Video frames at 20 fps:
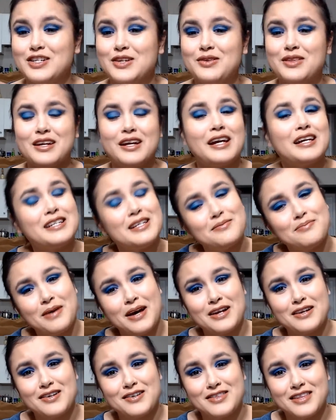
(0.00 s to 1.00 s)
Do you think I did
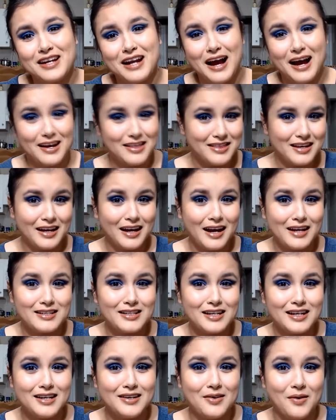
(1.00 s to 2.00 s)
better than I think I
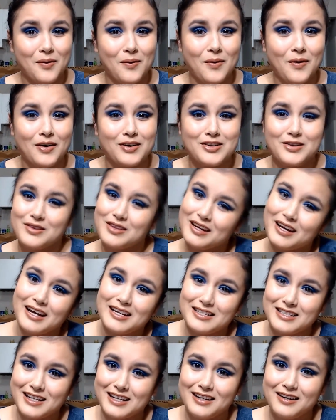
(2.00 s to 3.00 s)
did, or do you think
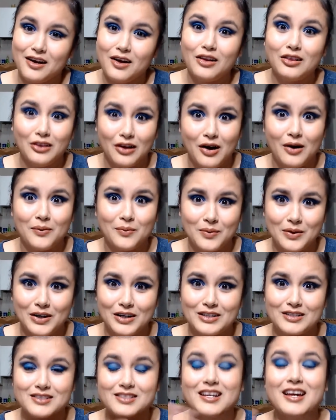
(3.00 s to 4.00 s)
I did a lot
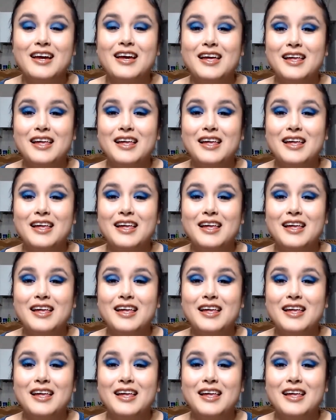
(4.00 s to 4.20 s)
worse?